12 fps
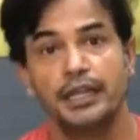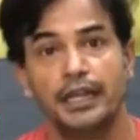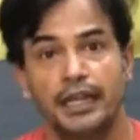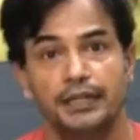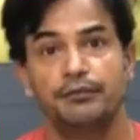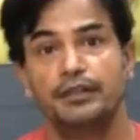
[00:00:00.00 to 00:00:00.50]

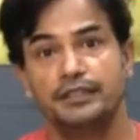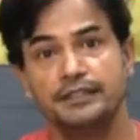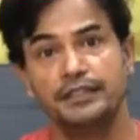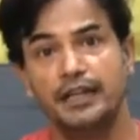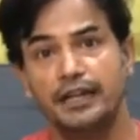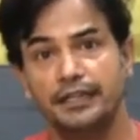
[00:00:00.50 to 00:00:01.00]
And what is
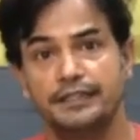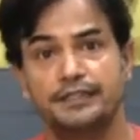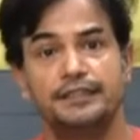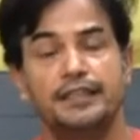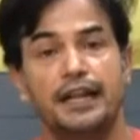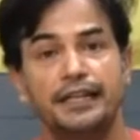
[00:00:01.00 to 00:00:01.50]
the nadis?
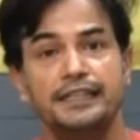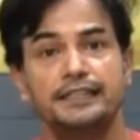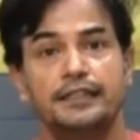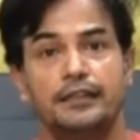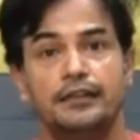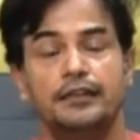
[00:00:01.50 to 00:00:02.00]
Nadis
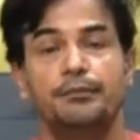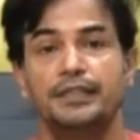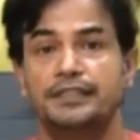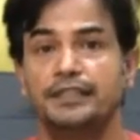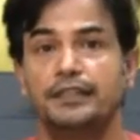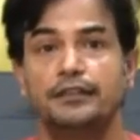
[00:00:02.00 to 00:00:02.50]
are
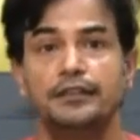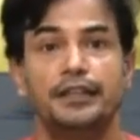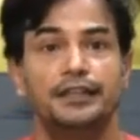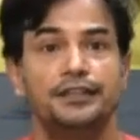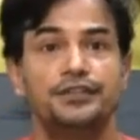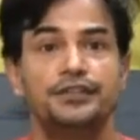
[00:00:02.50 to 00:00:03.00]
basically the
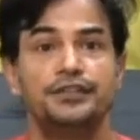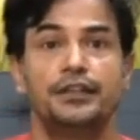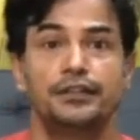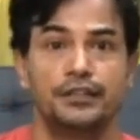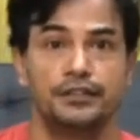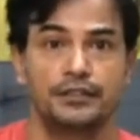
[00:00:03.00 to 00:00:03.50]
energy
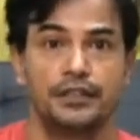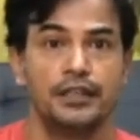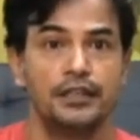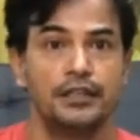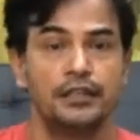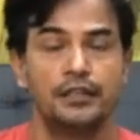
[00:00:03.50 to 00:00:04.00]
circuits,
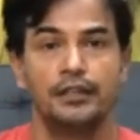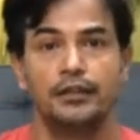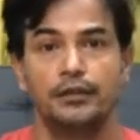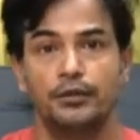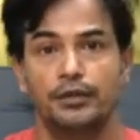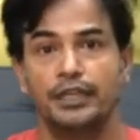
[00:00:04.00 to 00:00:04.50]

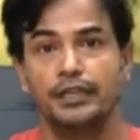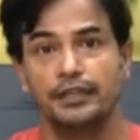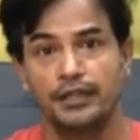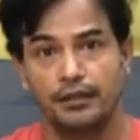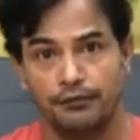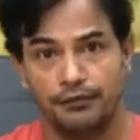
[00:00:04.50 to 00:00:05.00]
okay,
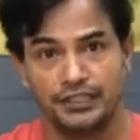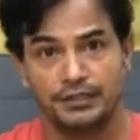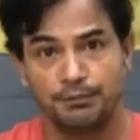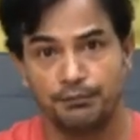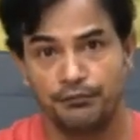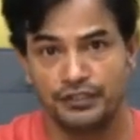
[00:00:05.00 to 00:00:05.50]

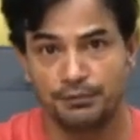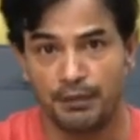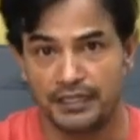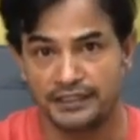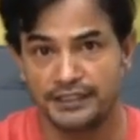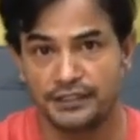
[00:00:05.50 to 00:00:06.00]
which
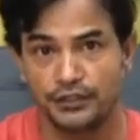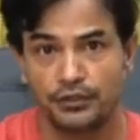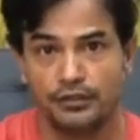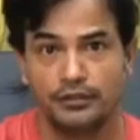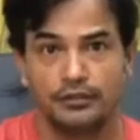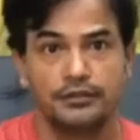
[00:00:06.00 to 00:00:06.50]
passes
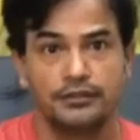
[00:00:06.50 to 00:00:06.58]
your,